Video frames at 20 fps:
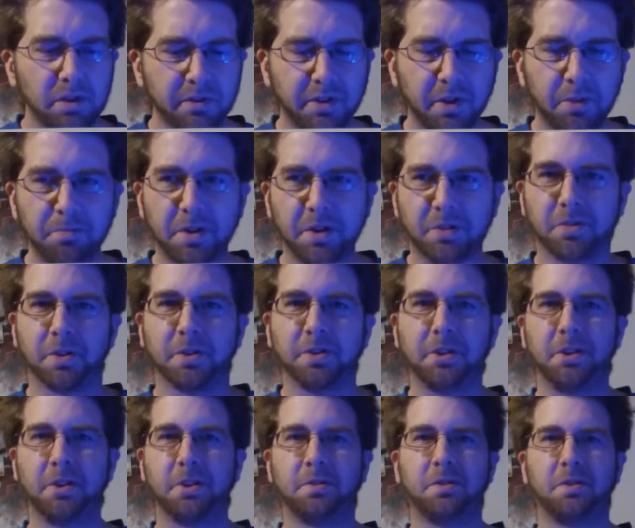something different,
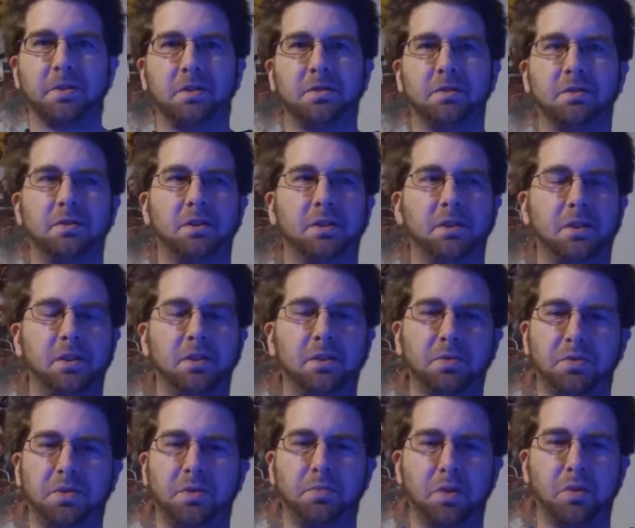you know. And I
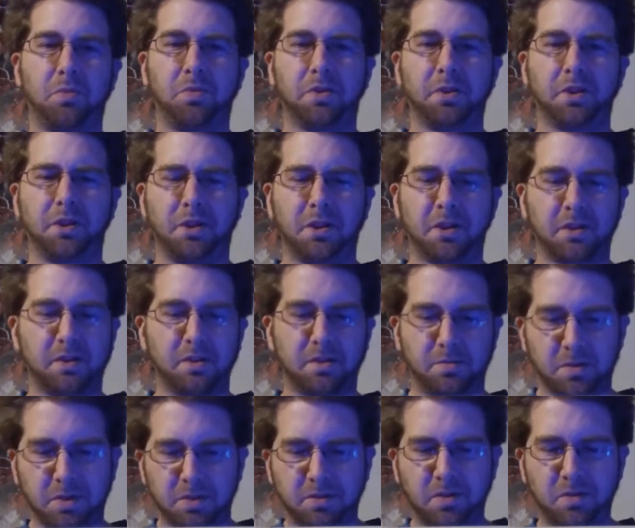know some people didn't like
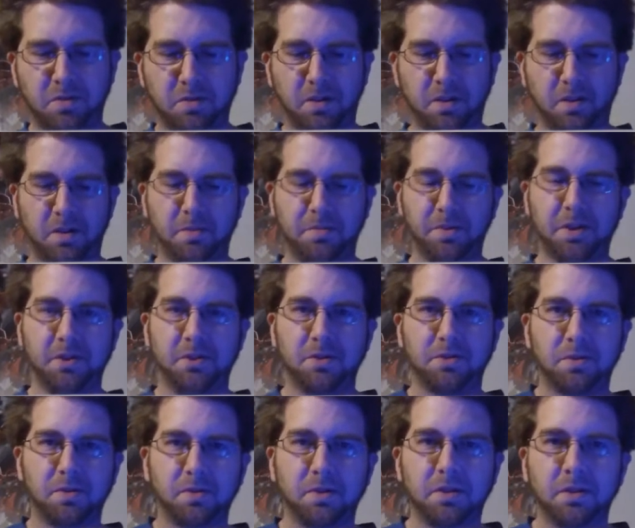it, but so far I've been
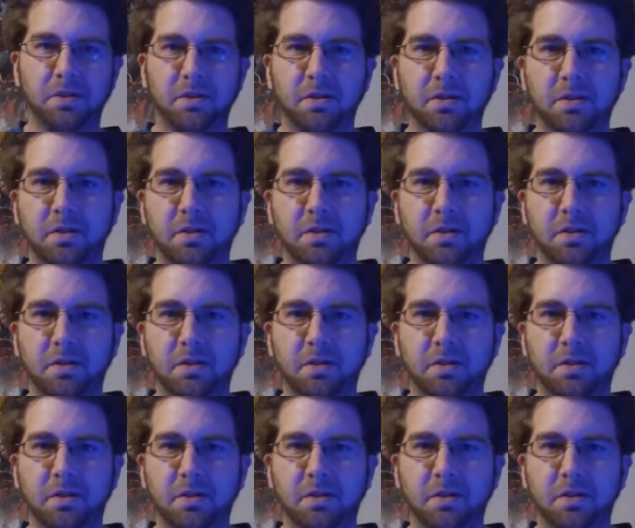enjoying it.